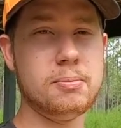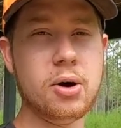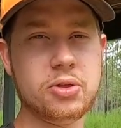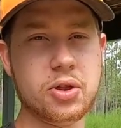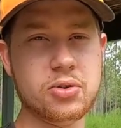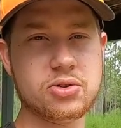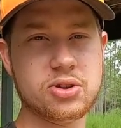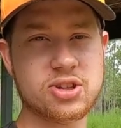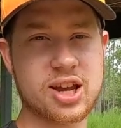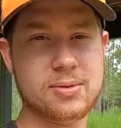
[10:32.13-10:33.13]
both use
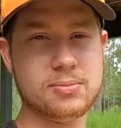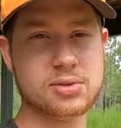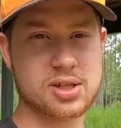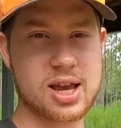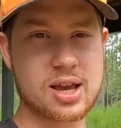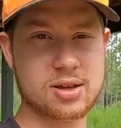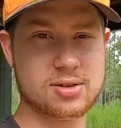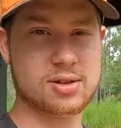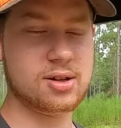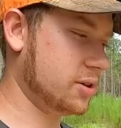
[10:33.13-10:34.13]
the same
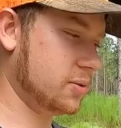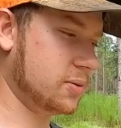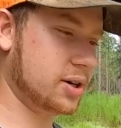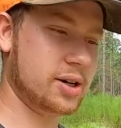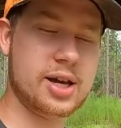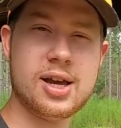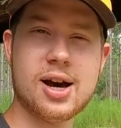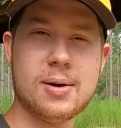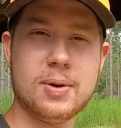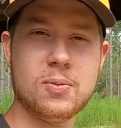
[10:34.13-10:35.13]
stakes. So uh, he
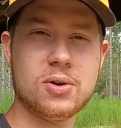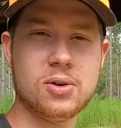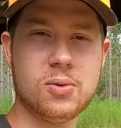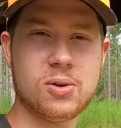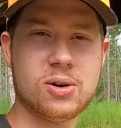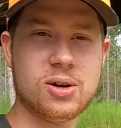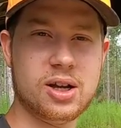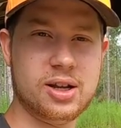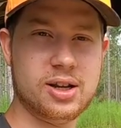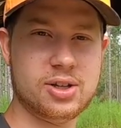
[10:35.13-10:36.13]
got me one ordered
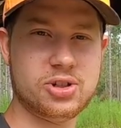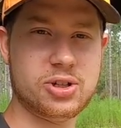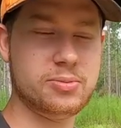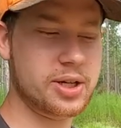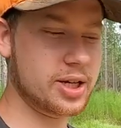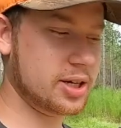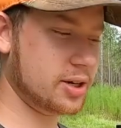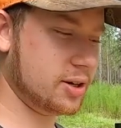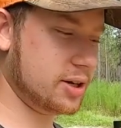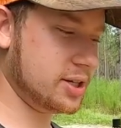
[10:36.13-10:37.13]
and it should be
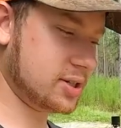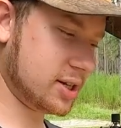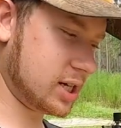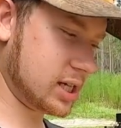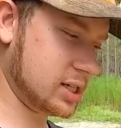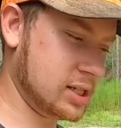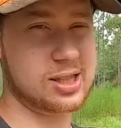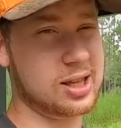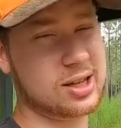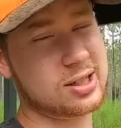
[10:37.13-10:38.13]
here. He said
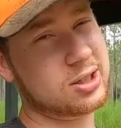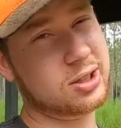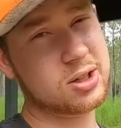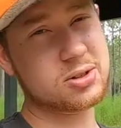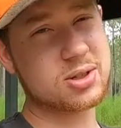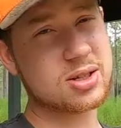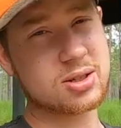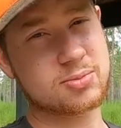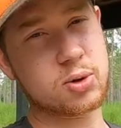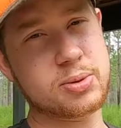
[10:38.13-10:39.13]
the
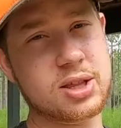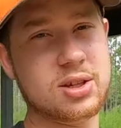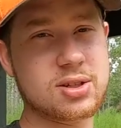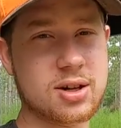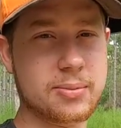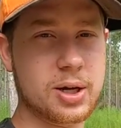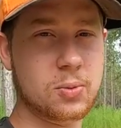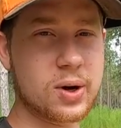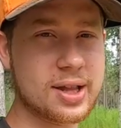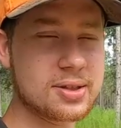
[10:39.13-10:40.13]
closest will be this
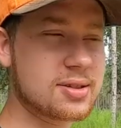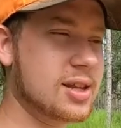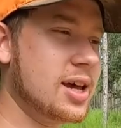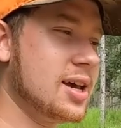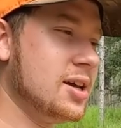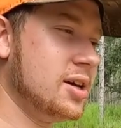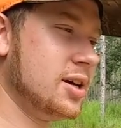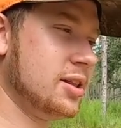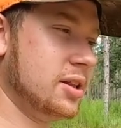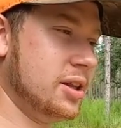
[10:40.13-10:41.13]
coming Wednesday.
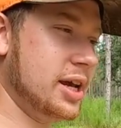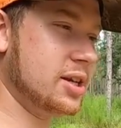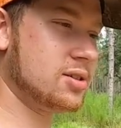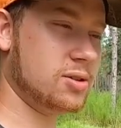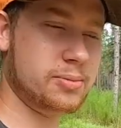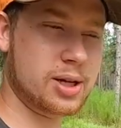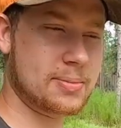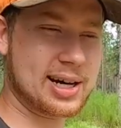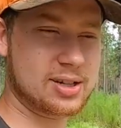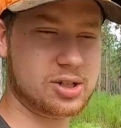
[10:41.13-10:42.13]
The latest will be
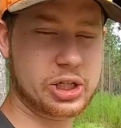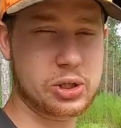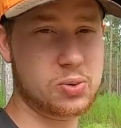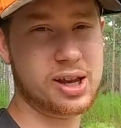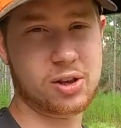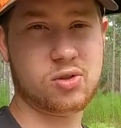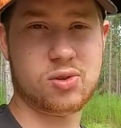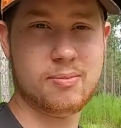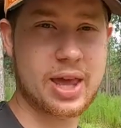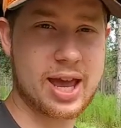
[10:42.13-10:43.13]
about two weeks
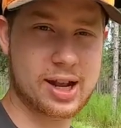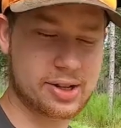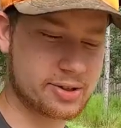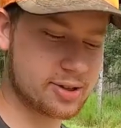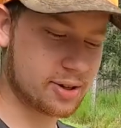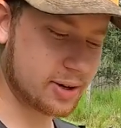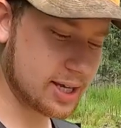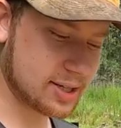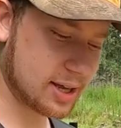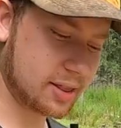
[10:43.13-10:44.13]
from then. So
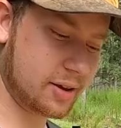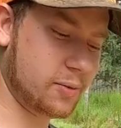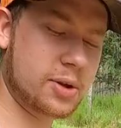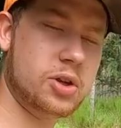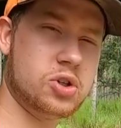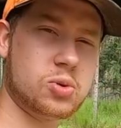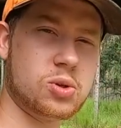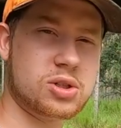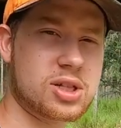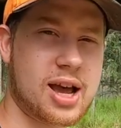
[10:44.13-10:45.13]
he said they're really
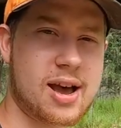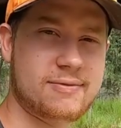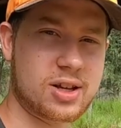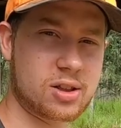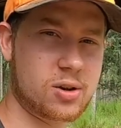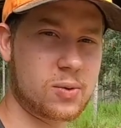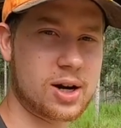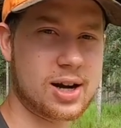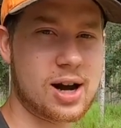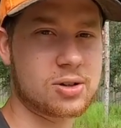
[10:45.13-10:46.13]
short staffed at their
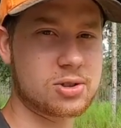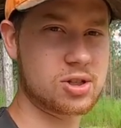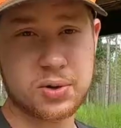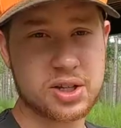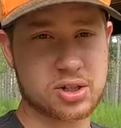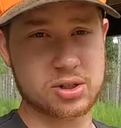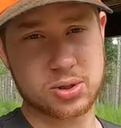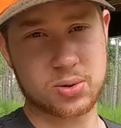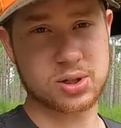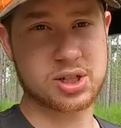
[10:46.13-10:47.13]
warehouse. Who isn't
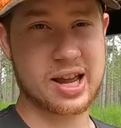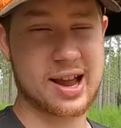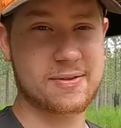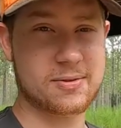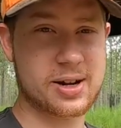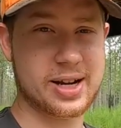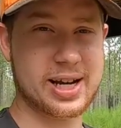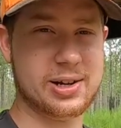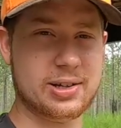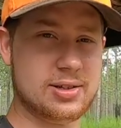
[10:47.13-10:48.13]
short staffed right
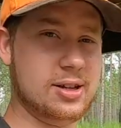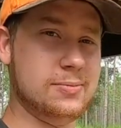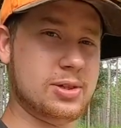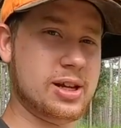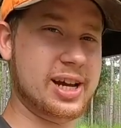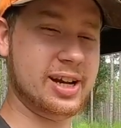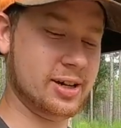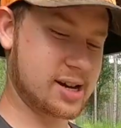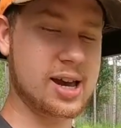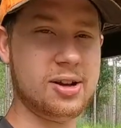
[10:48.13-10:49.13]
now? It seems like
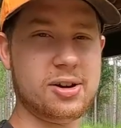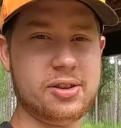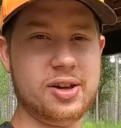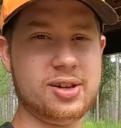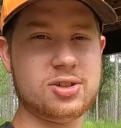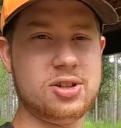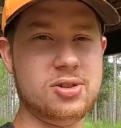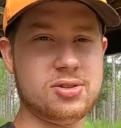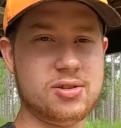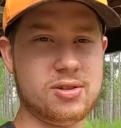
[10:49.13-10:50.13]
I hate all the
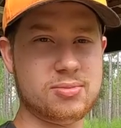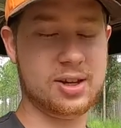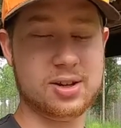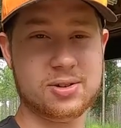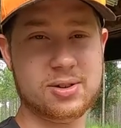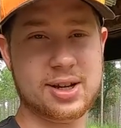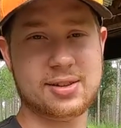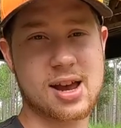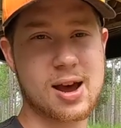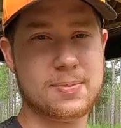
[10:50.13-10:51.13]
excuses, you know,
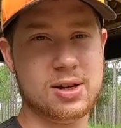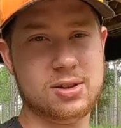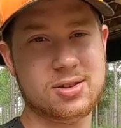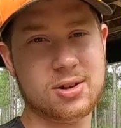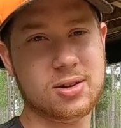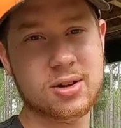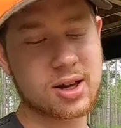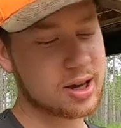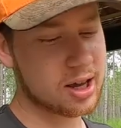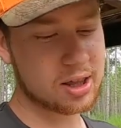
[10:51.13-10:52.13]
it's happening. So
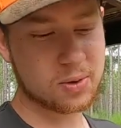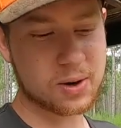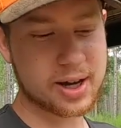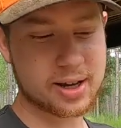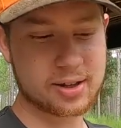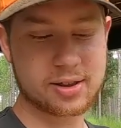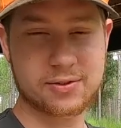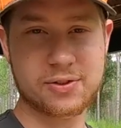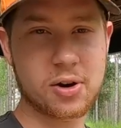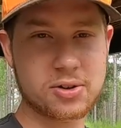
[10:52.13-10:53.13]
either way,
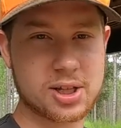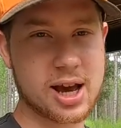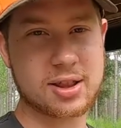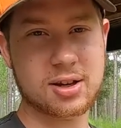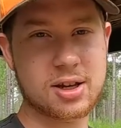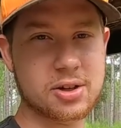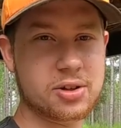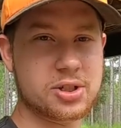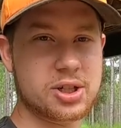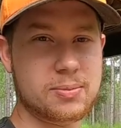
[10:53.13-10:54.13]
the folks at the
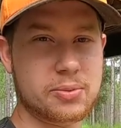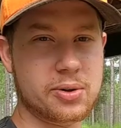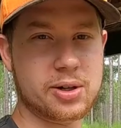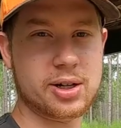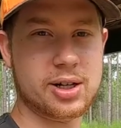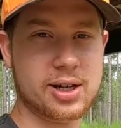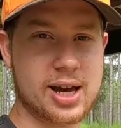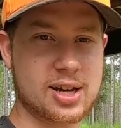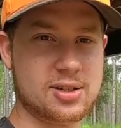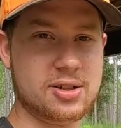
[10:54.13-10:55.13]
dealership were uh,
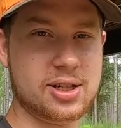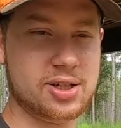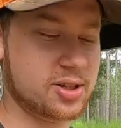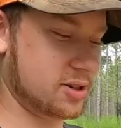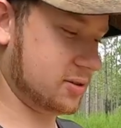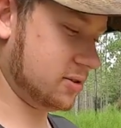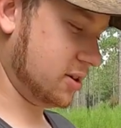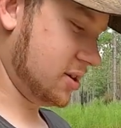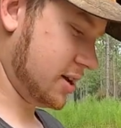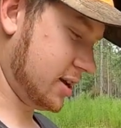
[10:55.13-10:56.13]
excellent. So
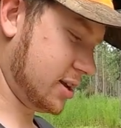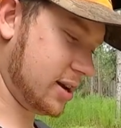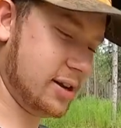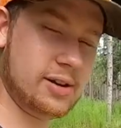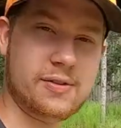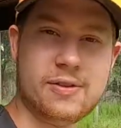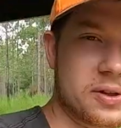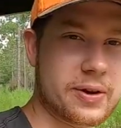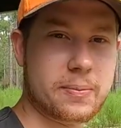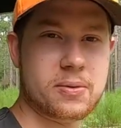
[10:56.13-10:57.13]
and I
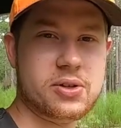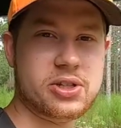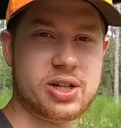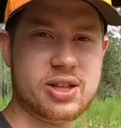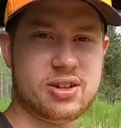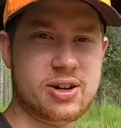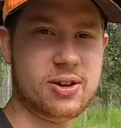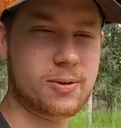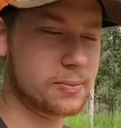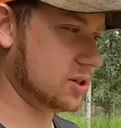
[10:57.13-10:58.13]
really appreciate their
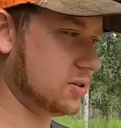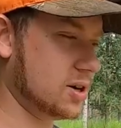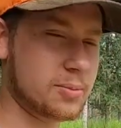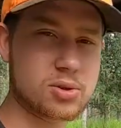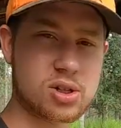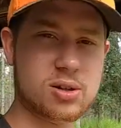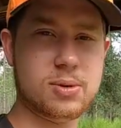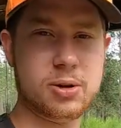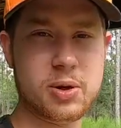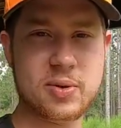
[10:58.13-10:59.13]
help. So I'm sure I'm
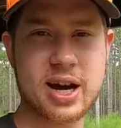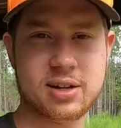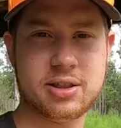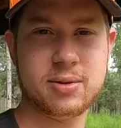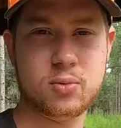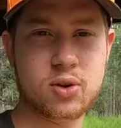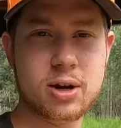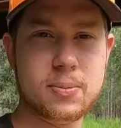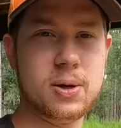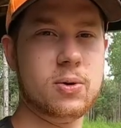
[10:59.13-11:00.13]
going to be back to them
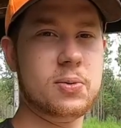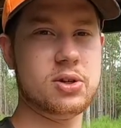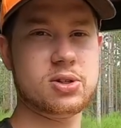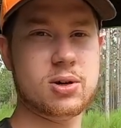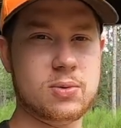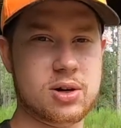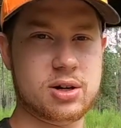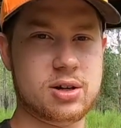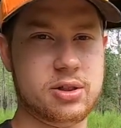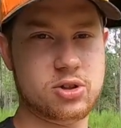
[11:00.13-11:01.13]
quite a bit when we start
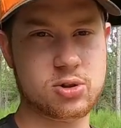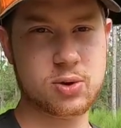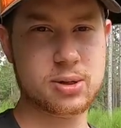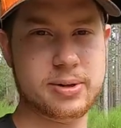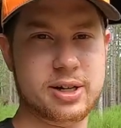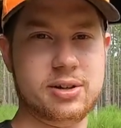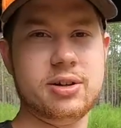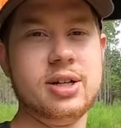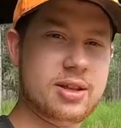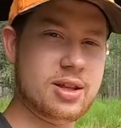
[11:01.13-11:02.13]
working on the square
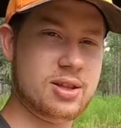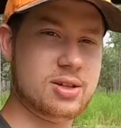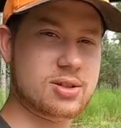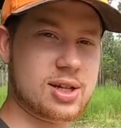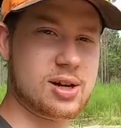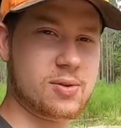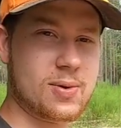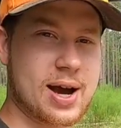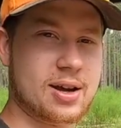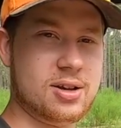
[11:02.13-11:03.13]
baler that this uh,
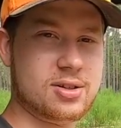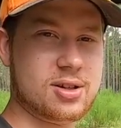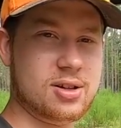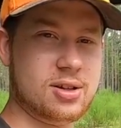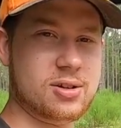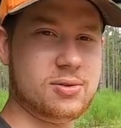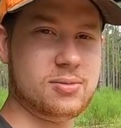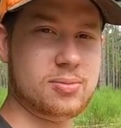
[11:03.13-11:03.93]
wagon is going to go